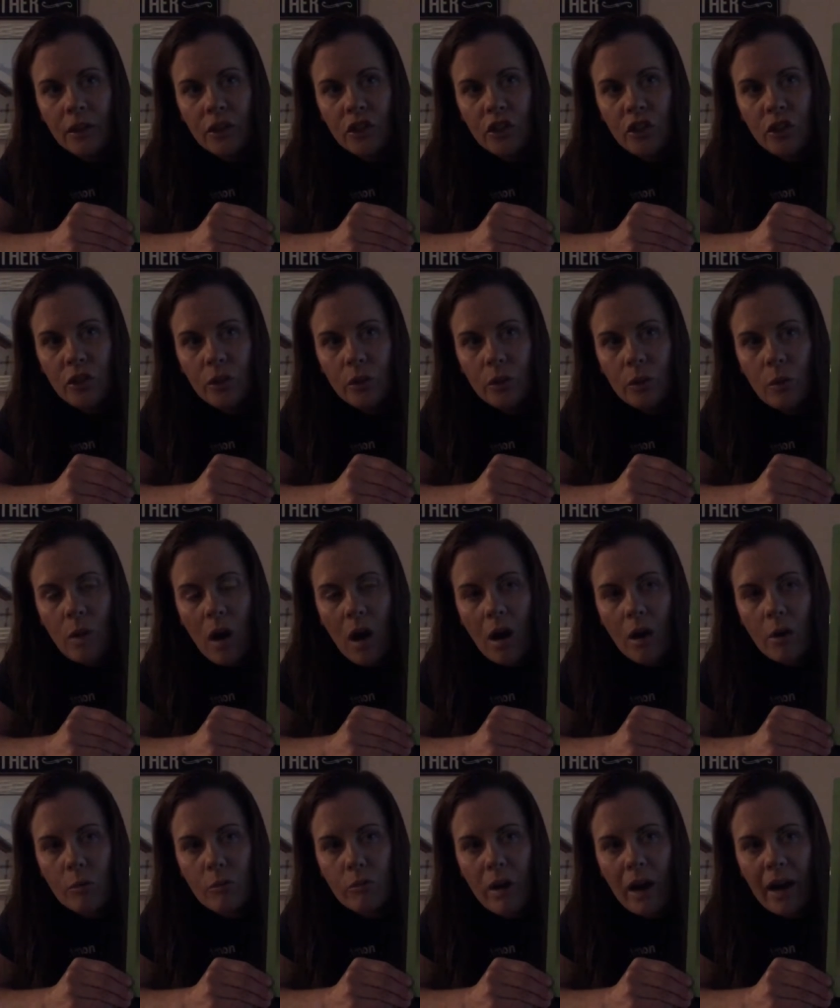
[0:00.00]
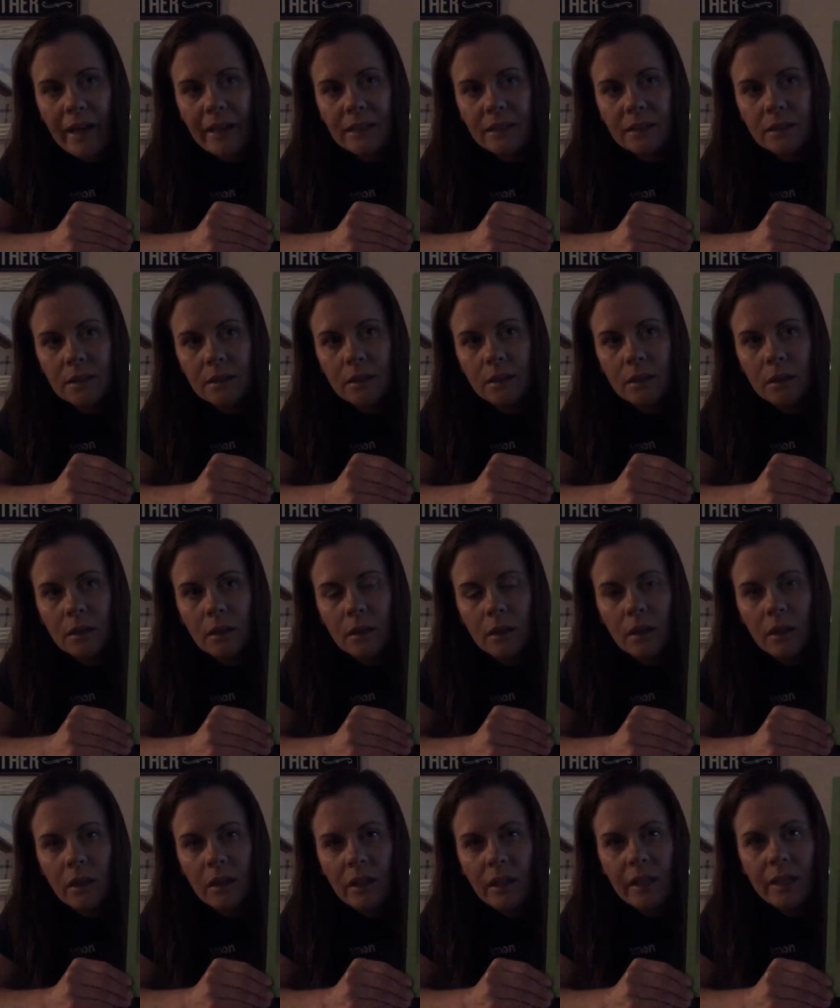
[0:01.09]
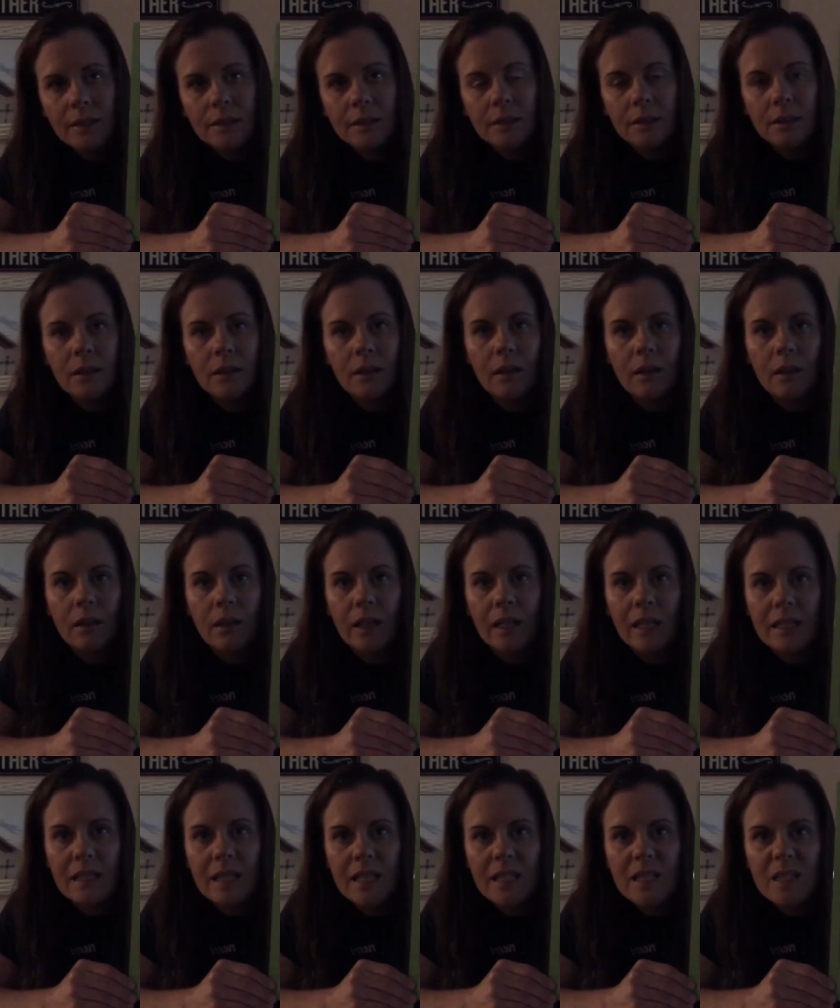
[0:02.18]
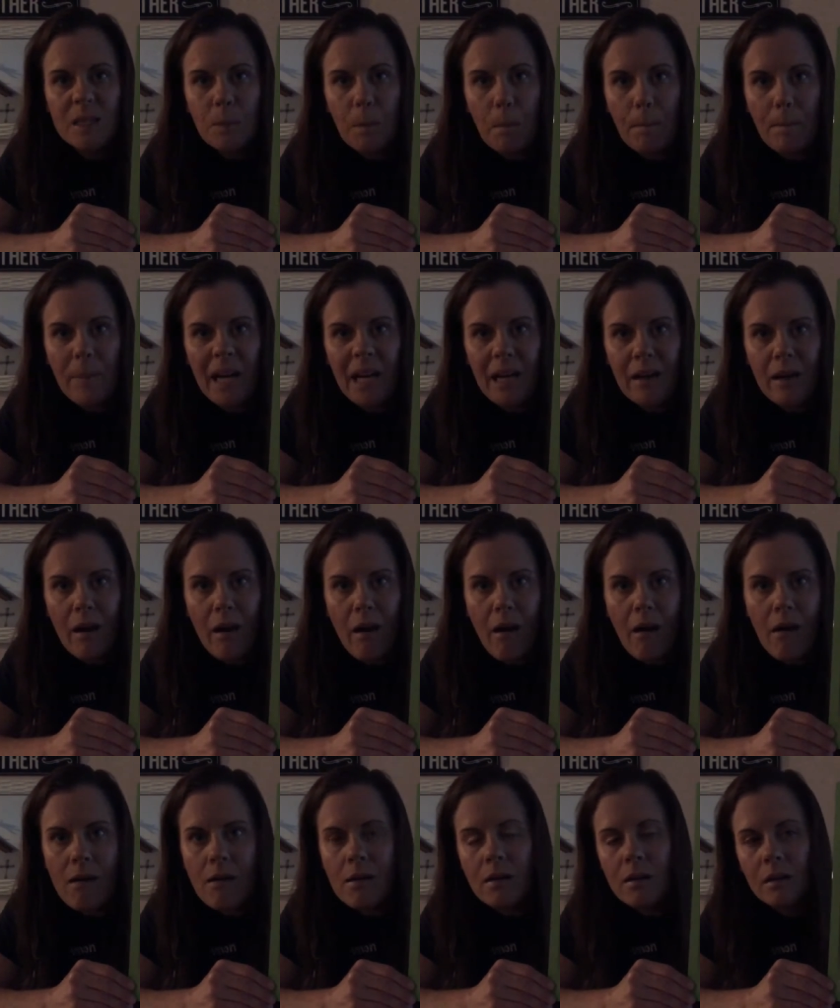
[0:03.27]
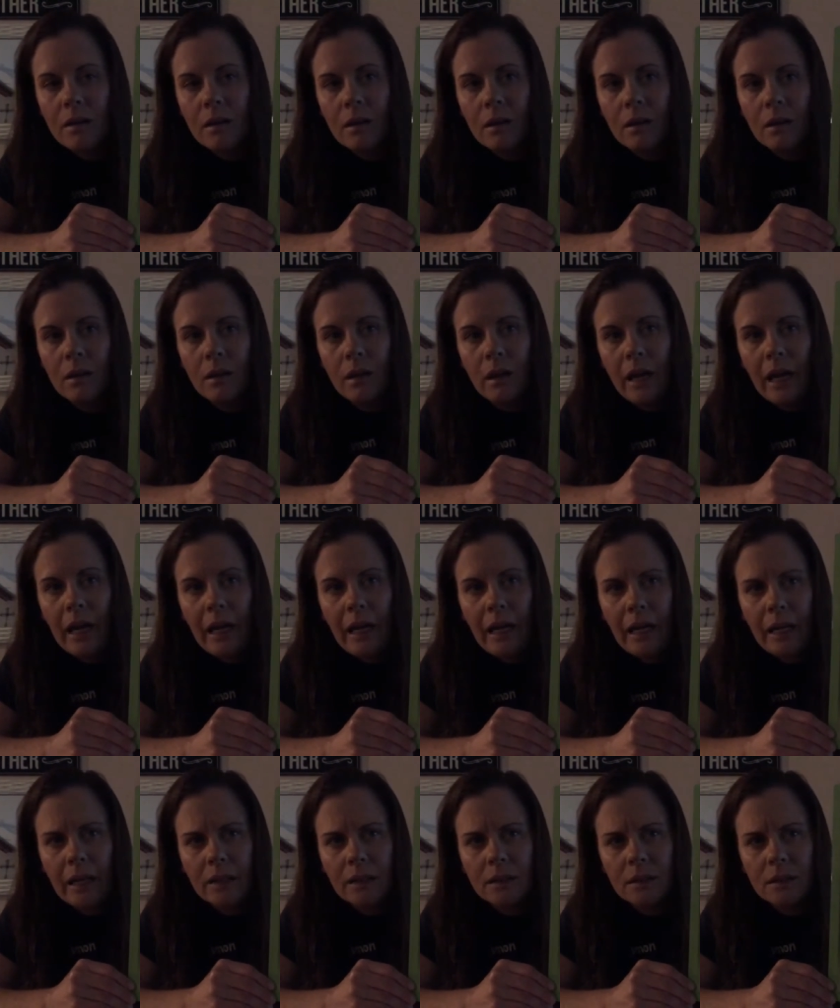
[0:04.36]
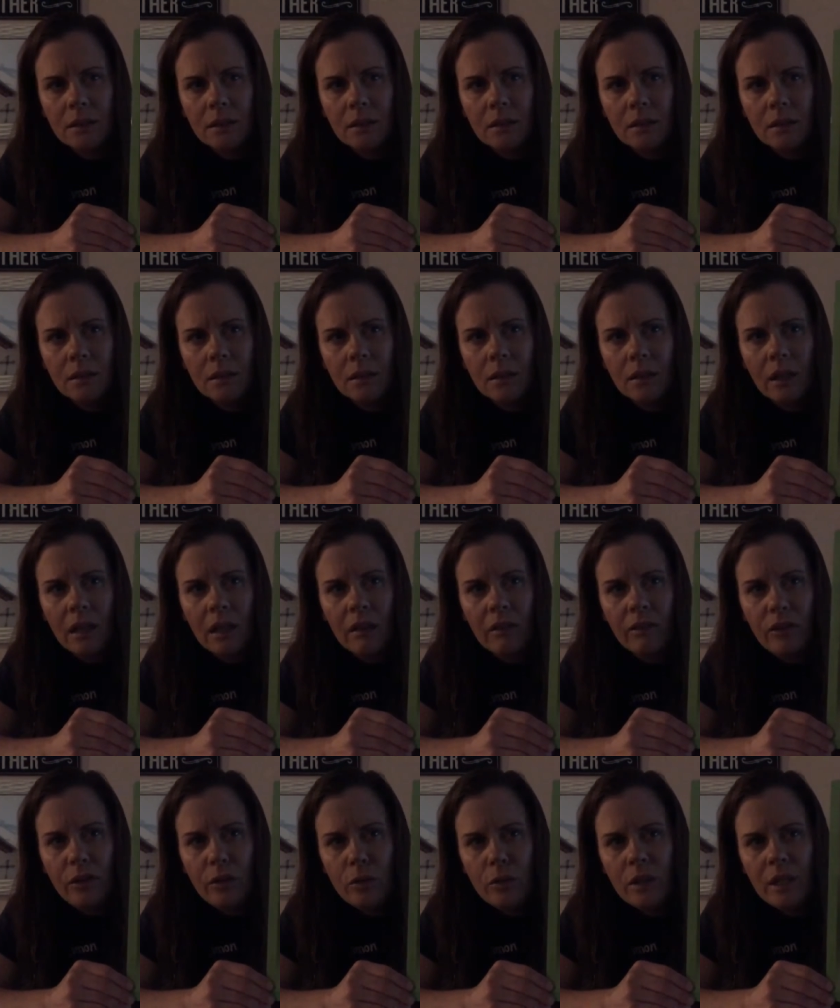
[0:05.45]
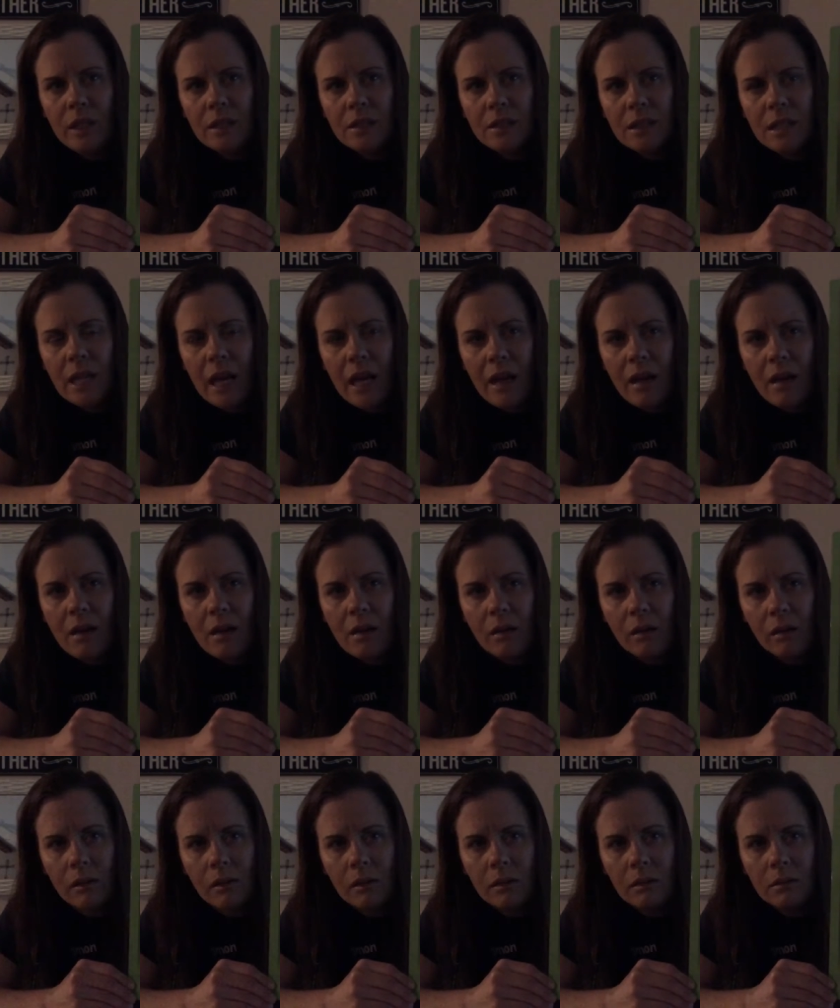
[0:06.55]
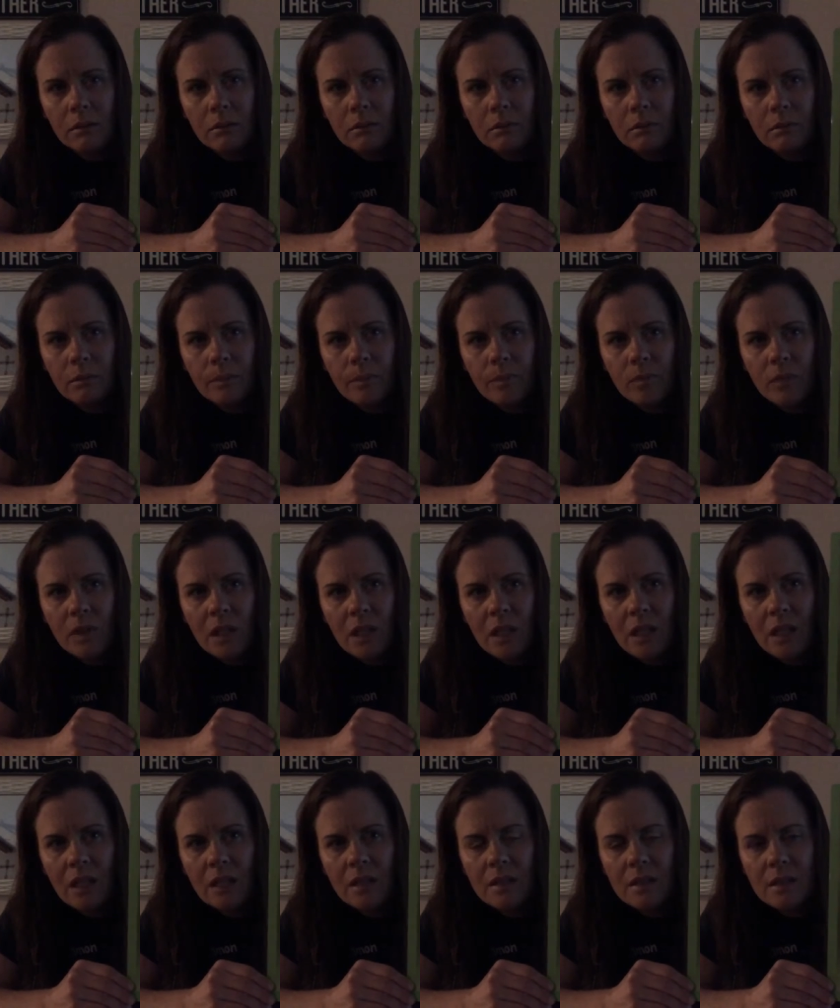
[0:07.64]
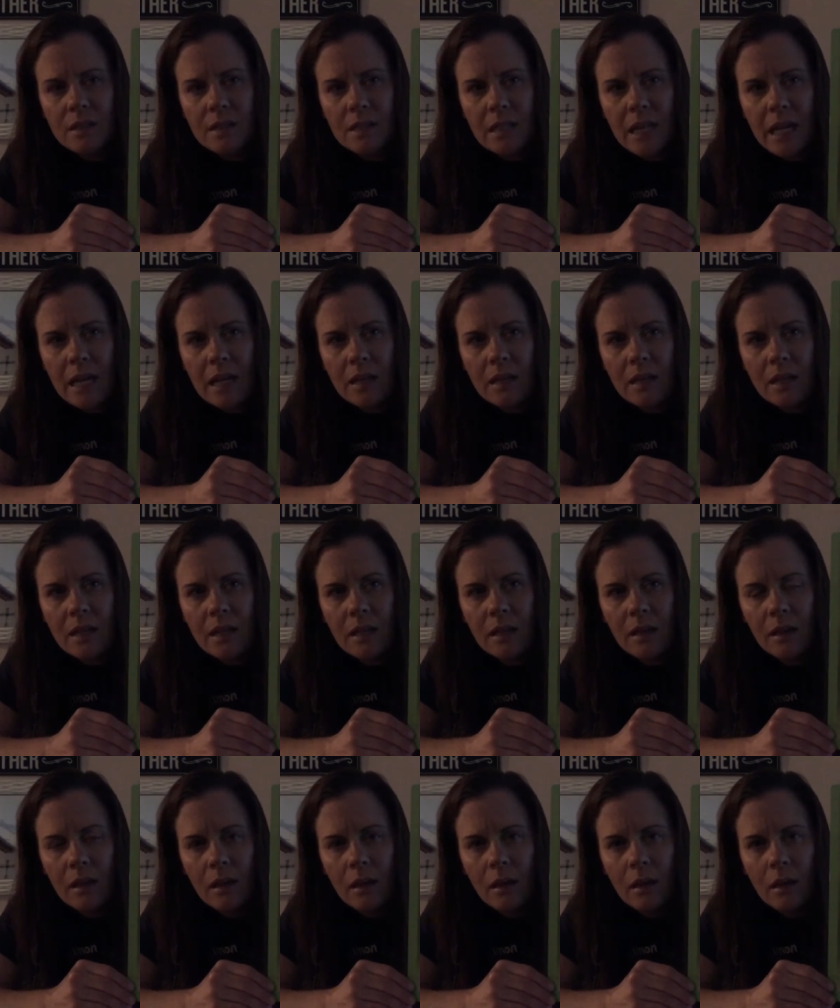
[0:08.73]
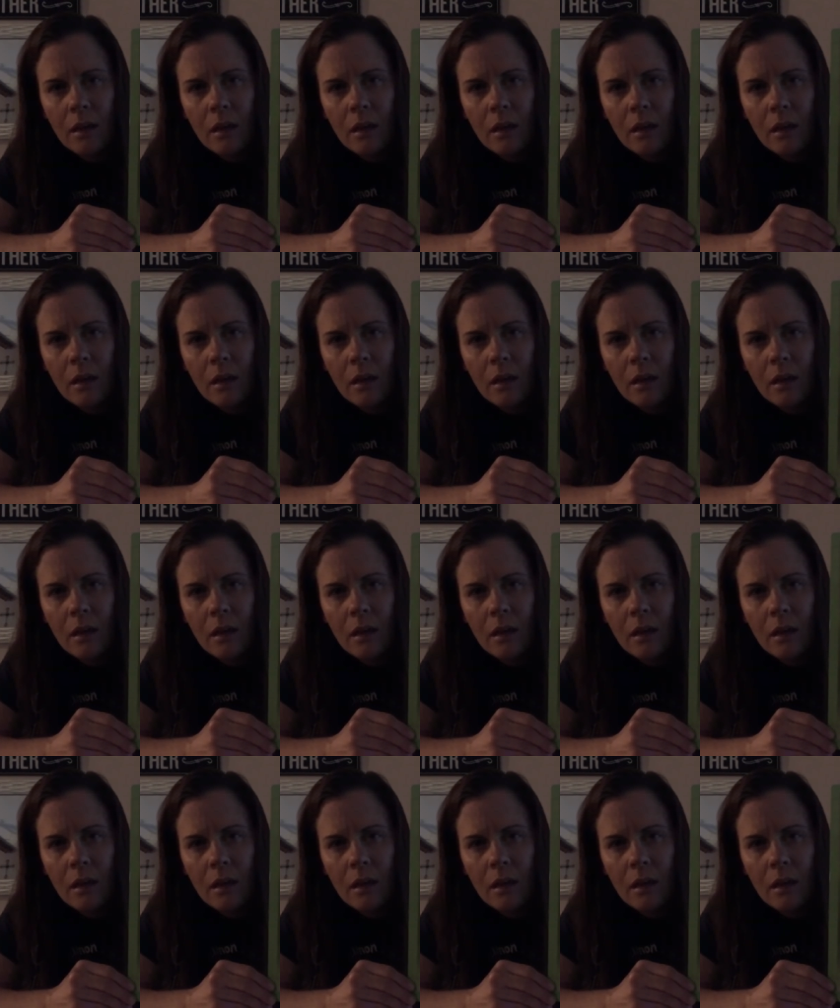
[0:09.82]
You are right. It is a spider. And if you can tell, he is standing,